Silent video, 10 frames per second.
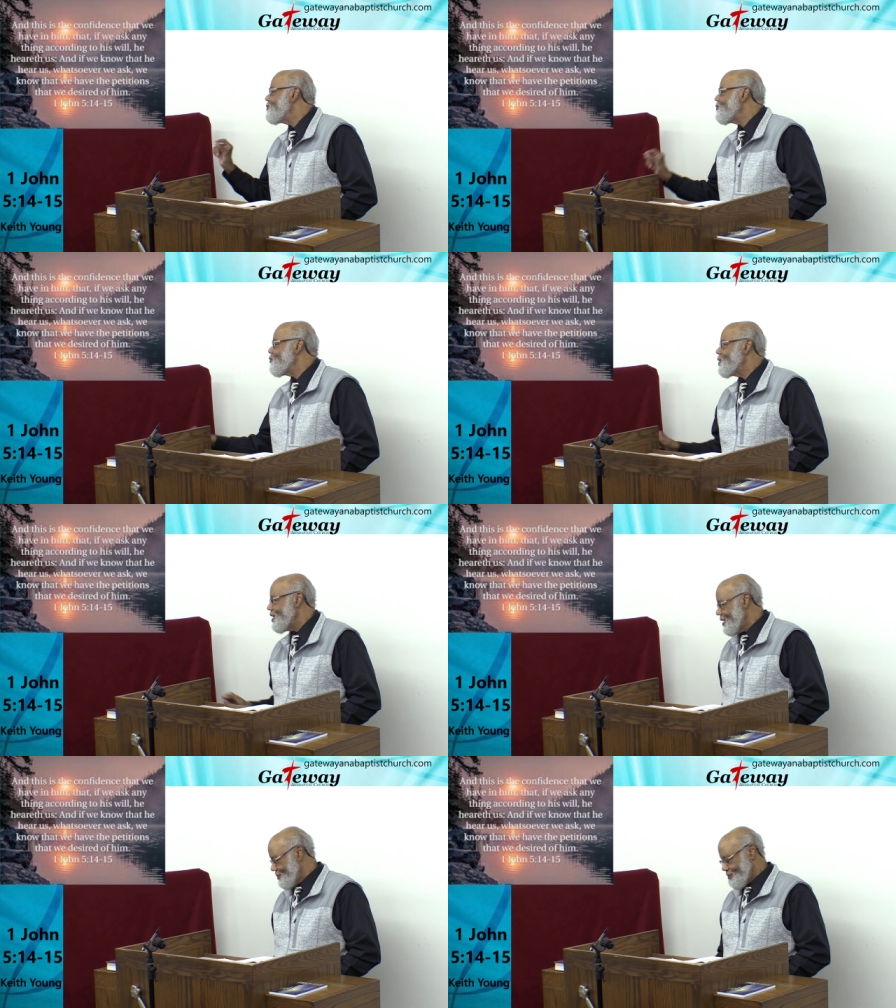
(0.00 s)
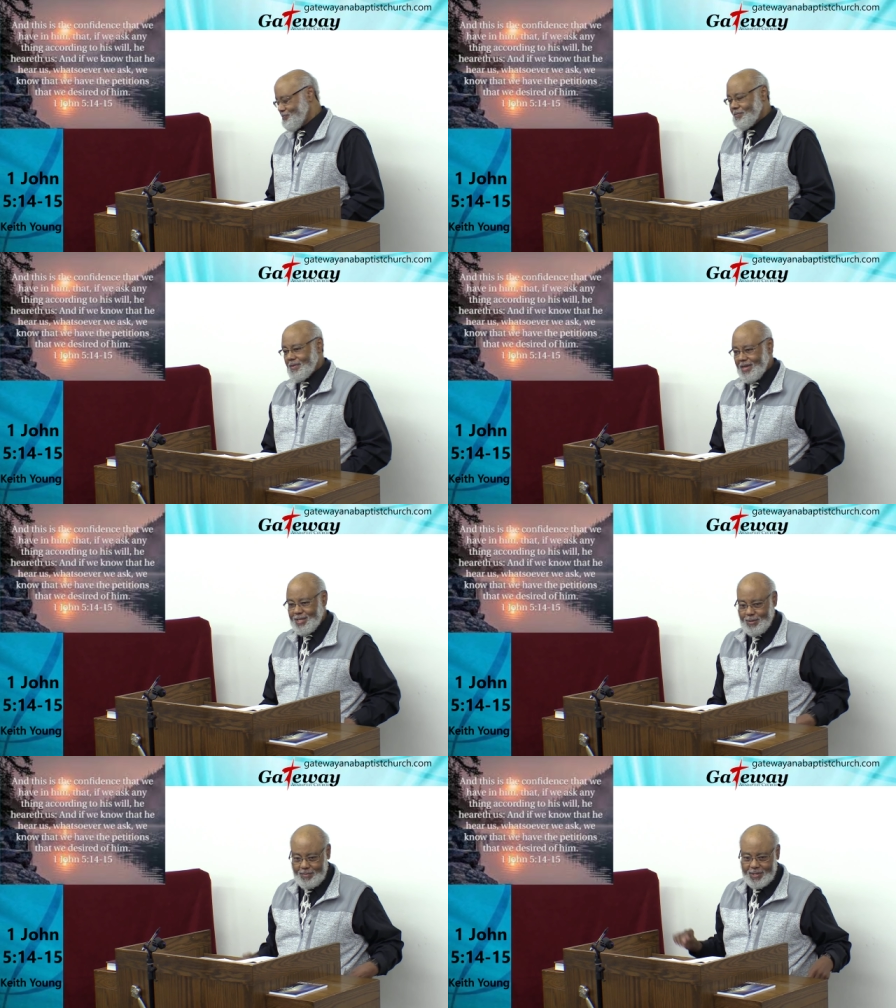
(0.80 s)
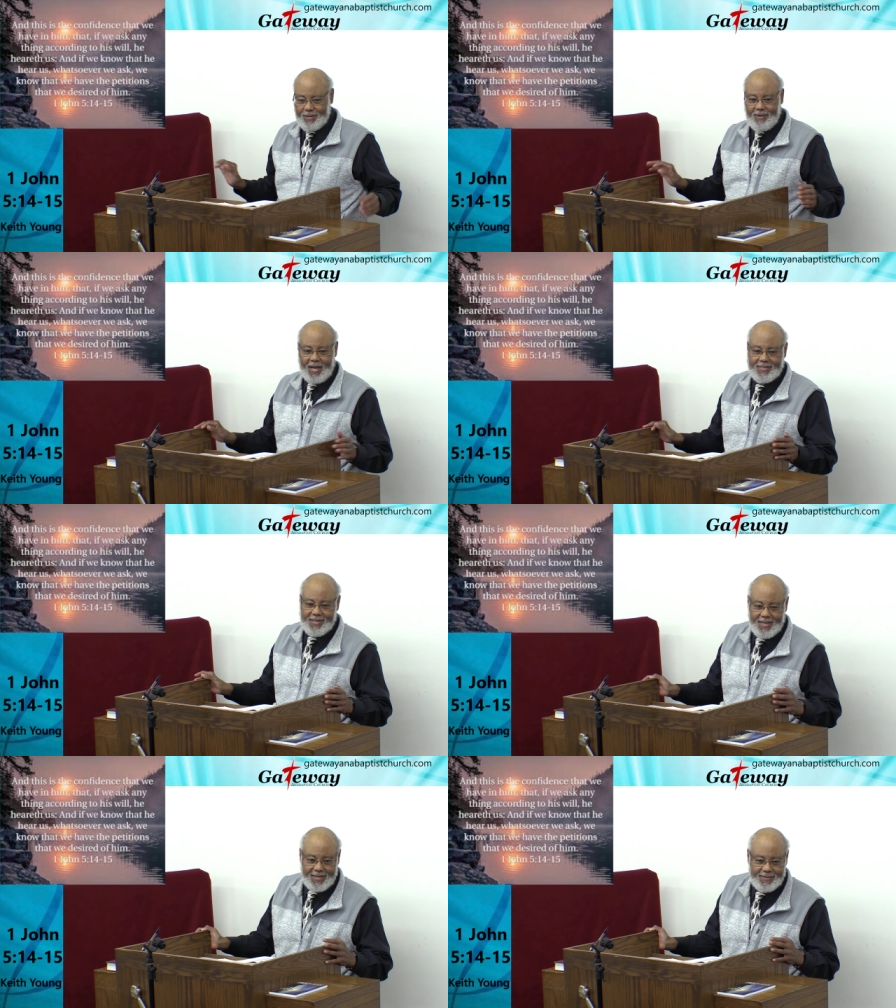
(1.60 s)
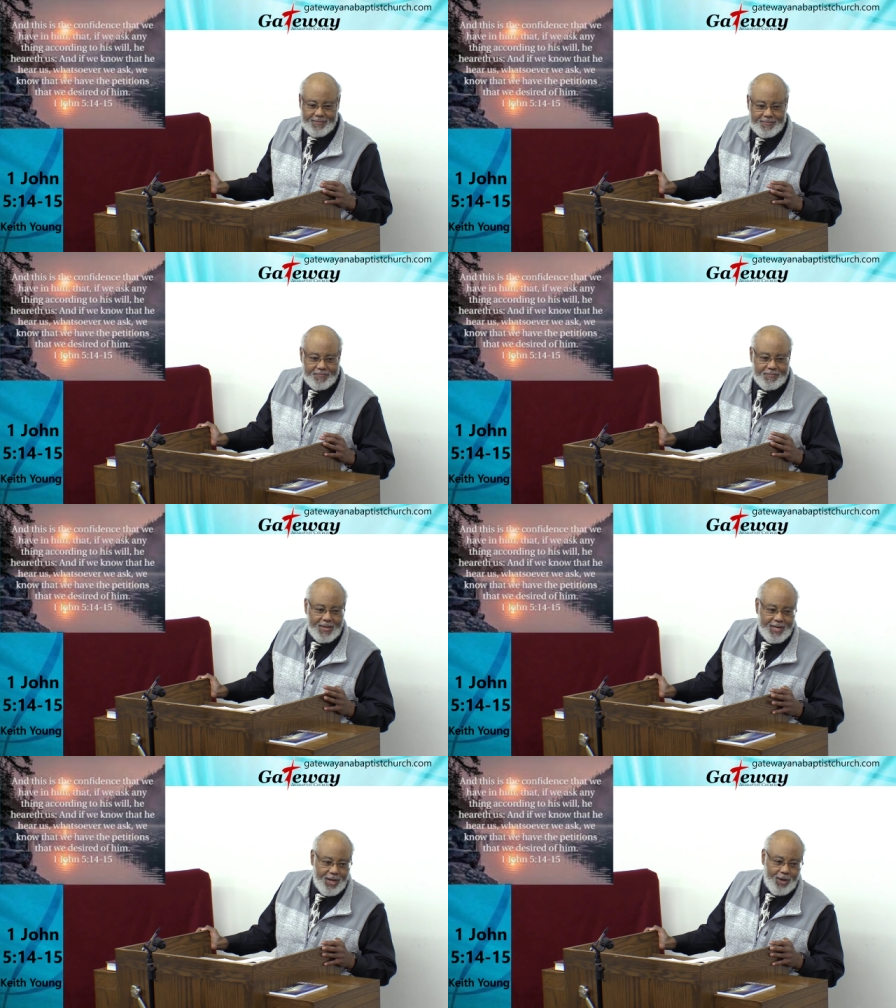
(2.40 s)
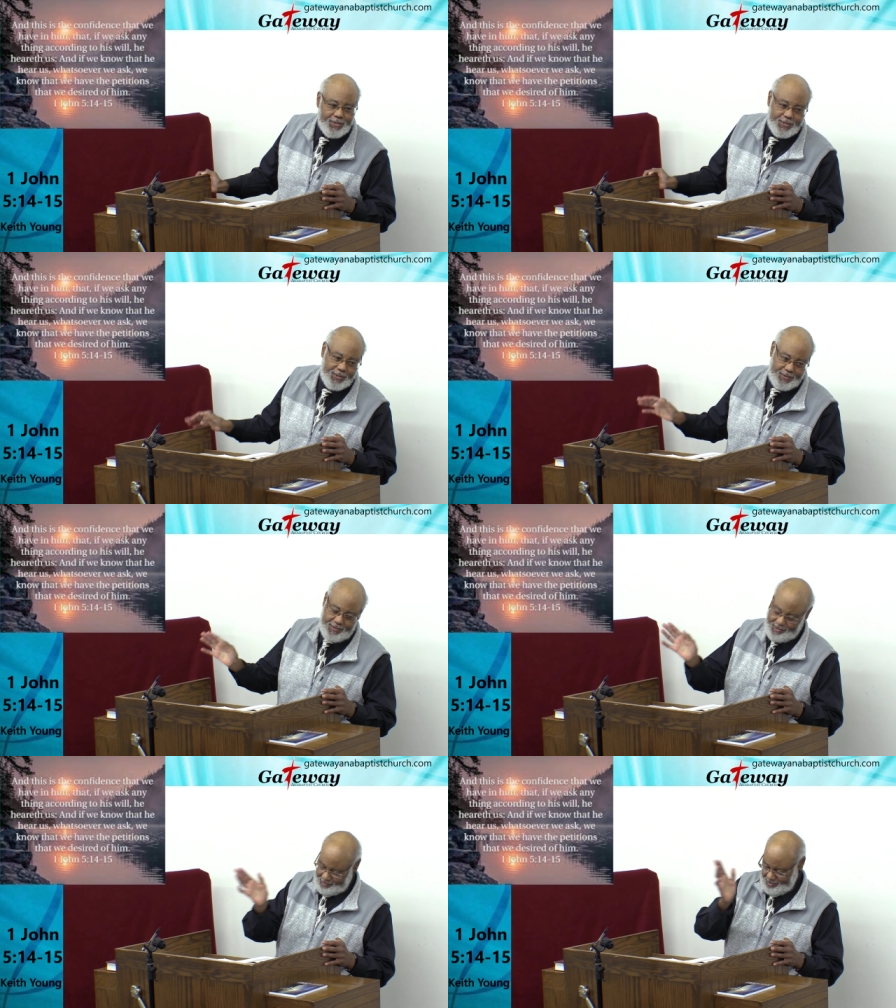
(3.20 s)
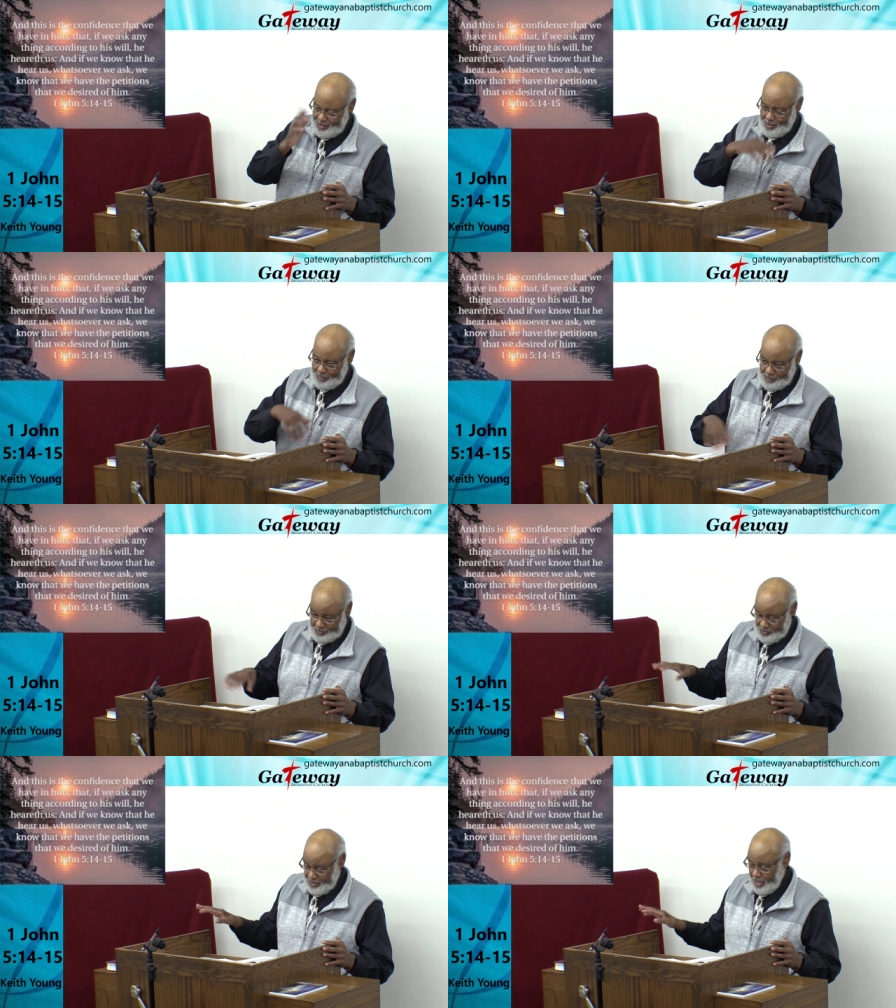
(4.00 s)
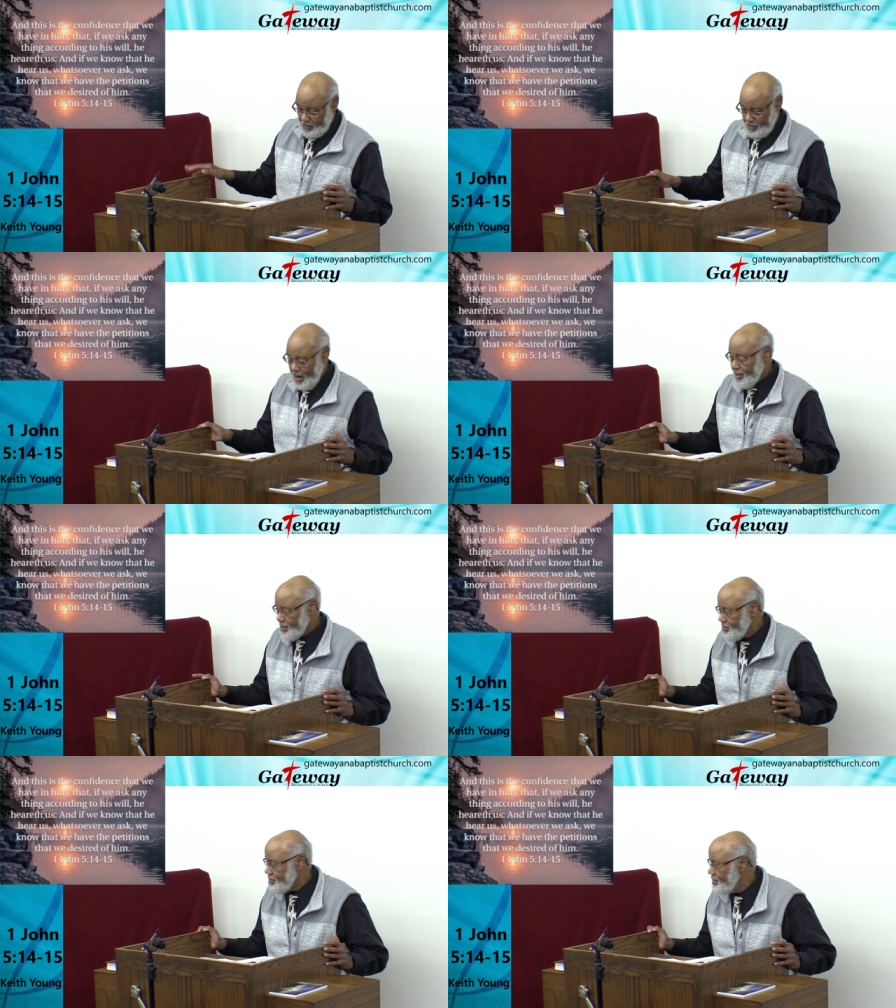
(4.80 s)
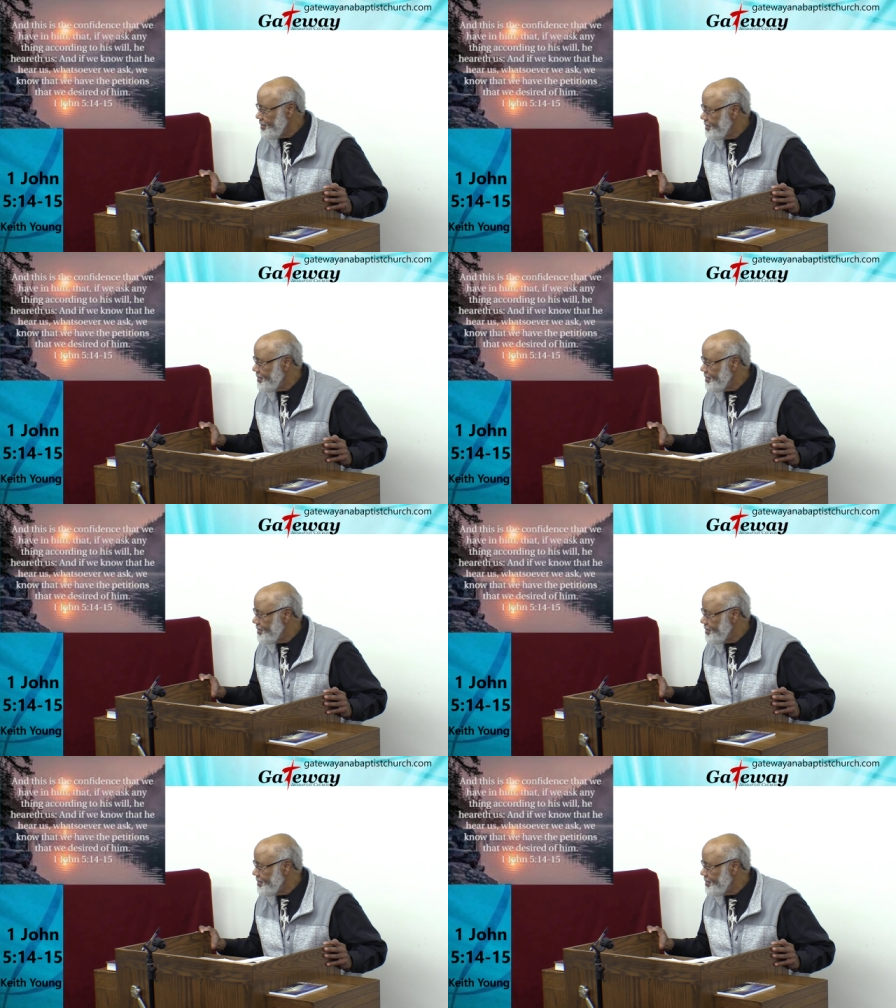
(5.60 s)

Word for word: friend right. in the book of Isaiah and also in the second Chronicles